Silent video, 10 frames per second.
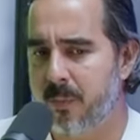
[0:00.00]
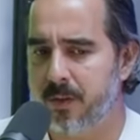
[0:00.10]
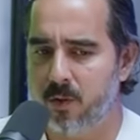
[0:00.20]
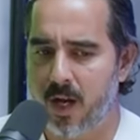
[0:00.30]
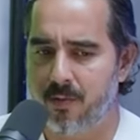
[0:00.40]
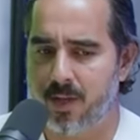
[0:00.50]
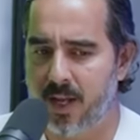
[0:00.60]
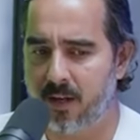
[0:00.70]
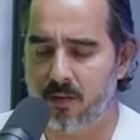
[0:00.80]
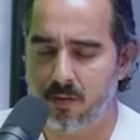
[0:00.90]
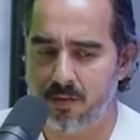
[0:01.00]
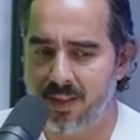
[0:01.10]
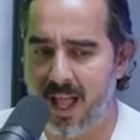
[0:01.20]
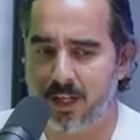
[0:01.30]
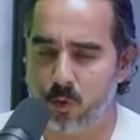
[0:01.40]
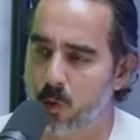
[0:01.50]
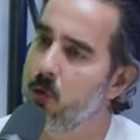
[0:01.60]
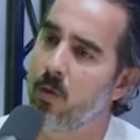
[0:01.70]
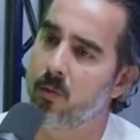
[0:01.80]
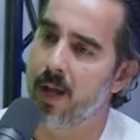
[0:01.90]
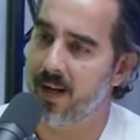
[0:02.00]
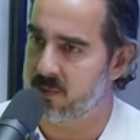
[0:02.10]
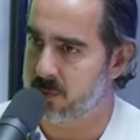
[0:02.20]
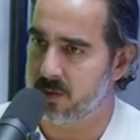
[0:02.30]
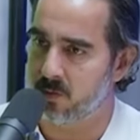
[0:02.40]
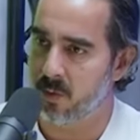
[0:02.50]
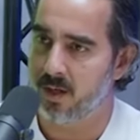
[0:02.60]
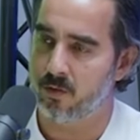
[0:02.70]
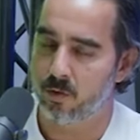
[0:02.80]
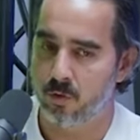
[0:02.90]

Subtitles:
just happen to have like natural experts, right?